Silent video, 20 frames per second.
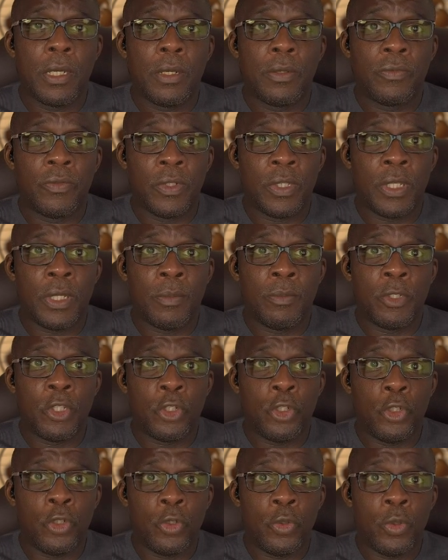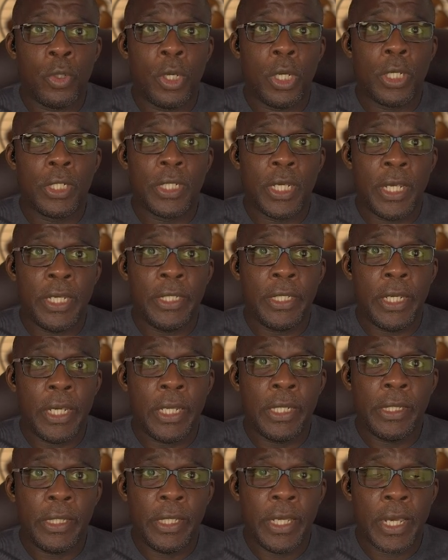for them to take
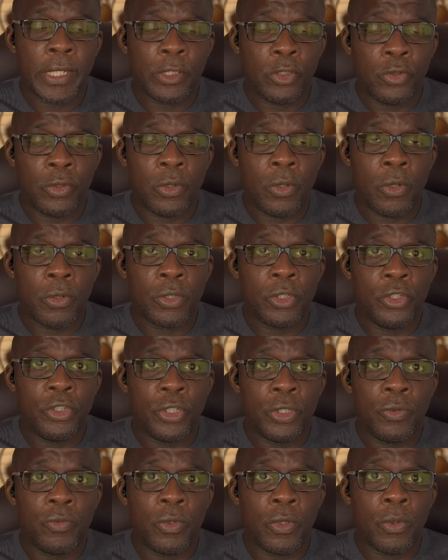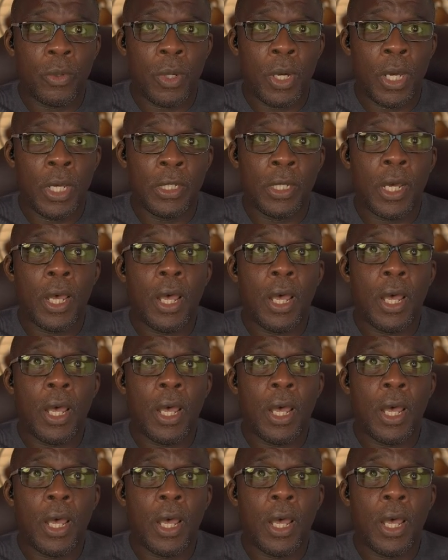in the extra oxygen required